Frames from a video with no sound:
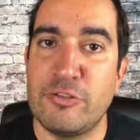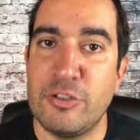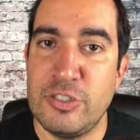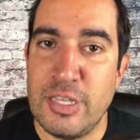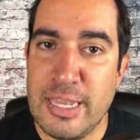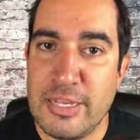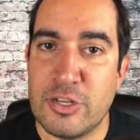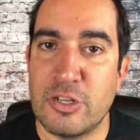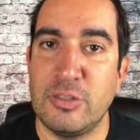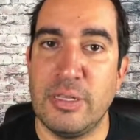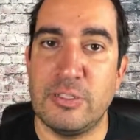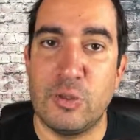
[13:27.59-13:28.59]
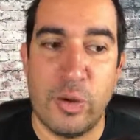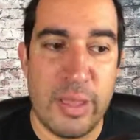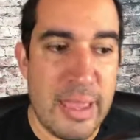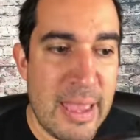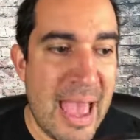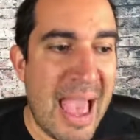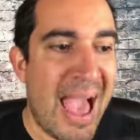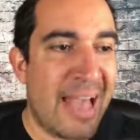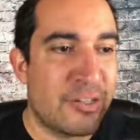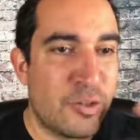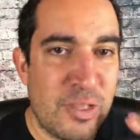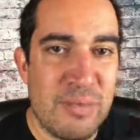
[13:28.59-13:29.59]
strategically, so it
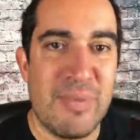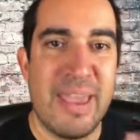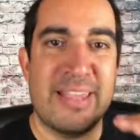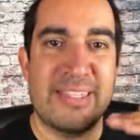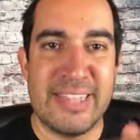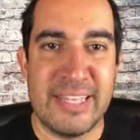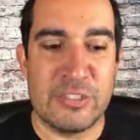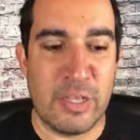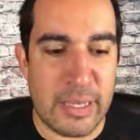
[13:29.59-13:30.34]
actually makes sense.